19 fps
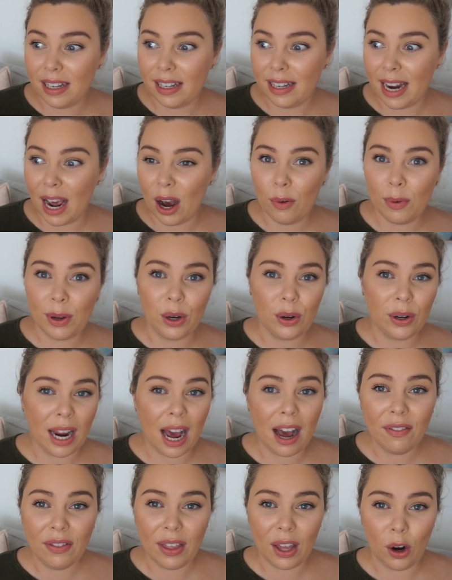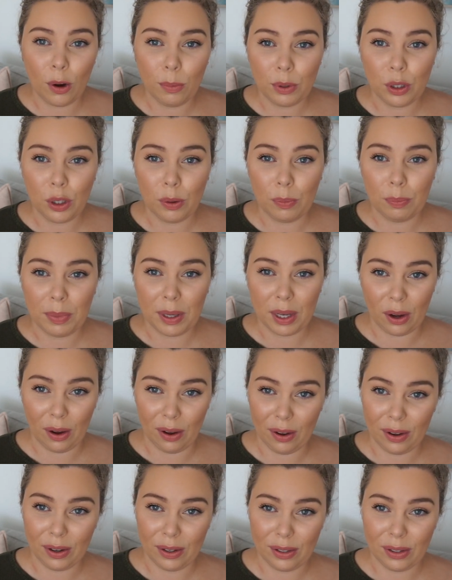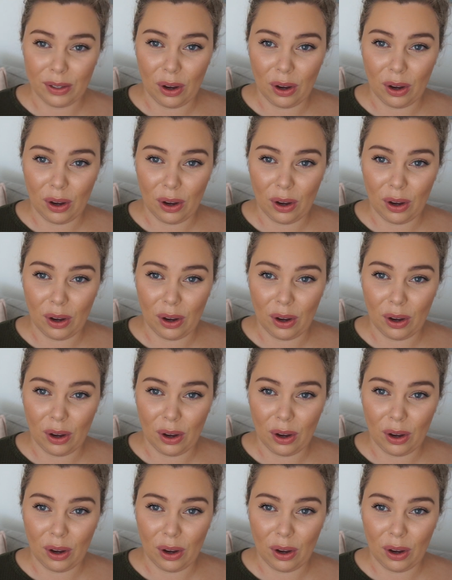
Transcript: Now we don't have that option because